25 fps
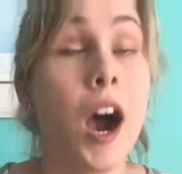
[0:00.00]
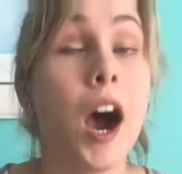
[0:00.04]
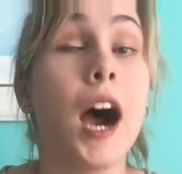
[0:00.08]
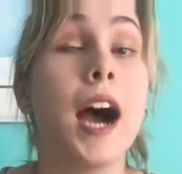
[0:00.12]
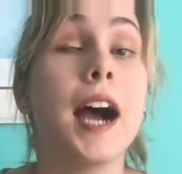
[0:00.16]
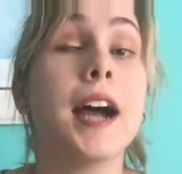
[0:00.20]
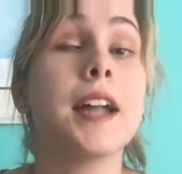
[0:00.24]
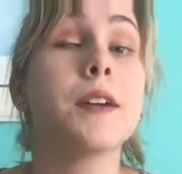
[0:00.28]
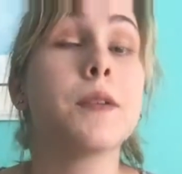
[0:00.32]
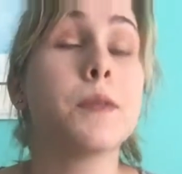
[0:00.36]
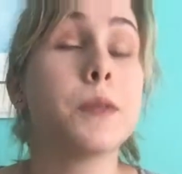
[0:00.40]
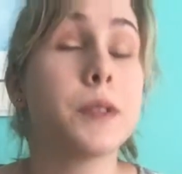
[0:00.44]

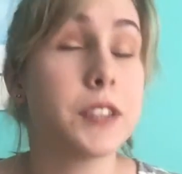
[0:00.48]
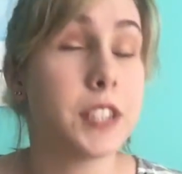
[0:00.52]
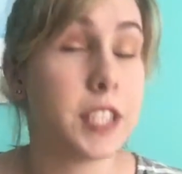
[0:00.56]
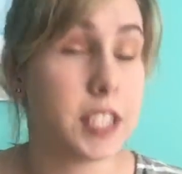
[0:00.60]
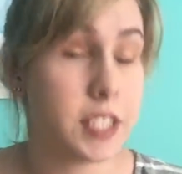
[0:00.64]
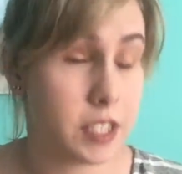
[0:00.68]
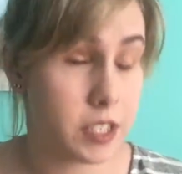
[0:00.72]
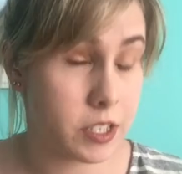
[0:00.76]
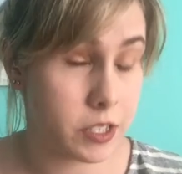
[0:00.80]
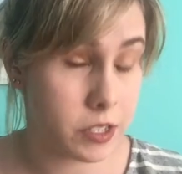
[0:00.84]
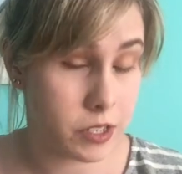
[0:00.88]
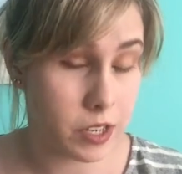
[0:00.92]
I don't want to
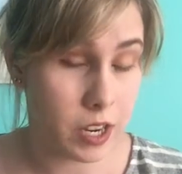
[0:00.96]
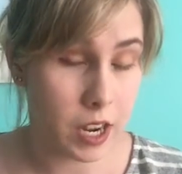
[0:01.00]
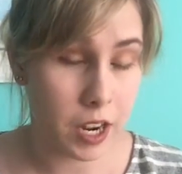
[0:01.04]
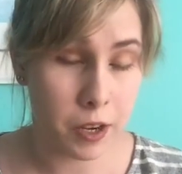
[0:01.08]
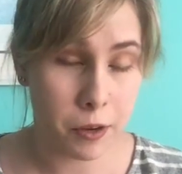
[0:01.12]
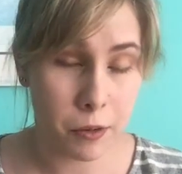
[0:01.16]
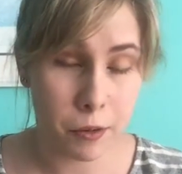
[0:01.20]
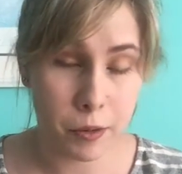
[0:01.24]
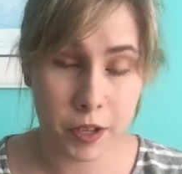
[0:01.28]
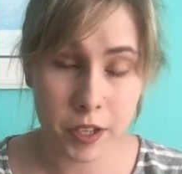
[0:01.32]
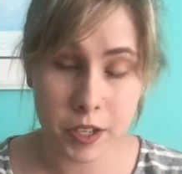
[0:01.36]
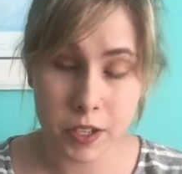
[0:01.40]

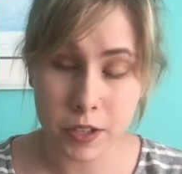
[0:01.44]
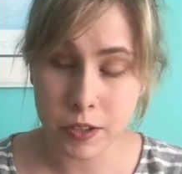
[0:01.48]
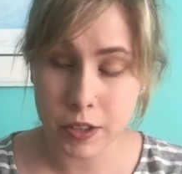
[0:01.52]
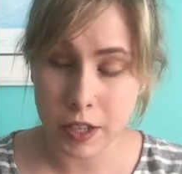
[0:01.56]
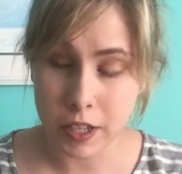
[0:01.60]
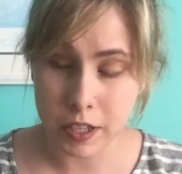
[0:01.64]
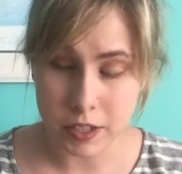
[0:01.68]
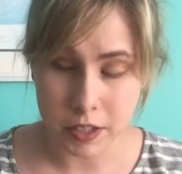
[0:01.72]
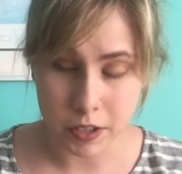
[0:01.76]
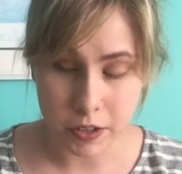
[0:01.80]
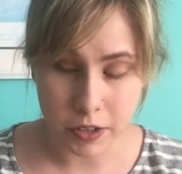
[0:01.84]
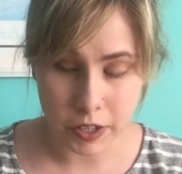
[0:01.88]
do
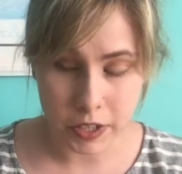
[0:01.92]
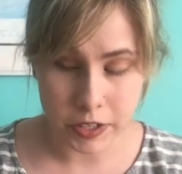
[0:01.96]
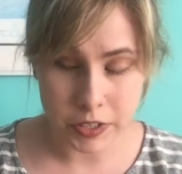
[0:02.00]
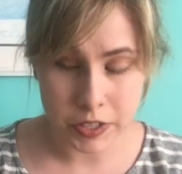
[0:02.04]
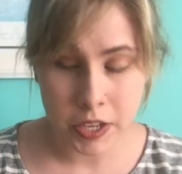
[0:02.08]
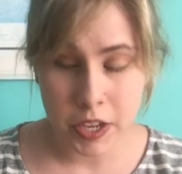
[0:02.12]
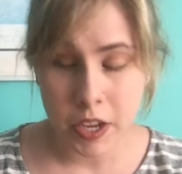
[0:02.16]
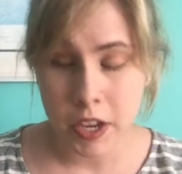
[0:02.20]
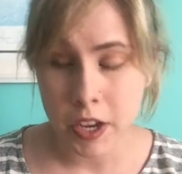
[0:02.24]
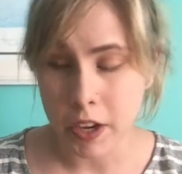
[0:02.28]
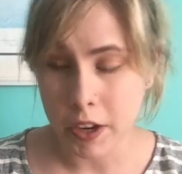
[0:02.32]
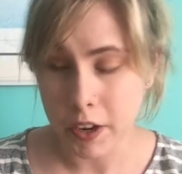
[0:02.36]
that to you guys.
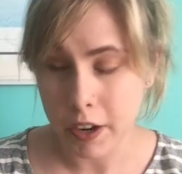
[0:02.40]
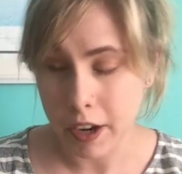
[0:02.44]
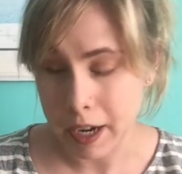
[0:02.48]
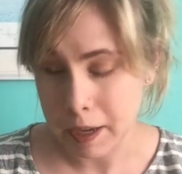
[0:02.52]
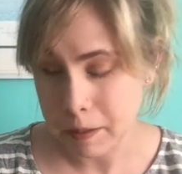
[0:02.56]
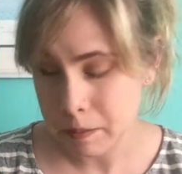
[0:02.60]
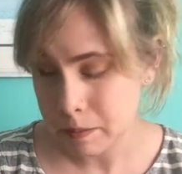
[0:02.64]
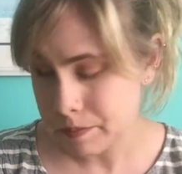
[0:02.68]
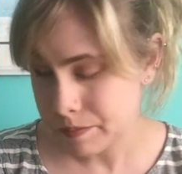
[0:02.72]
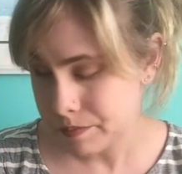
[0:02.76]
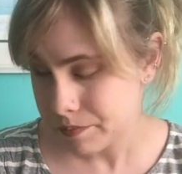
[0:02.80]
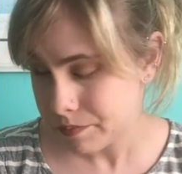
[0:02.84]
Okay,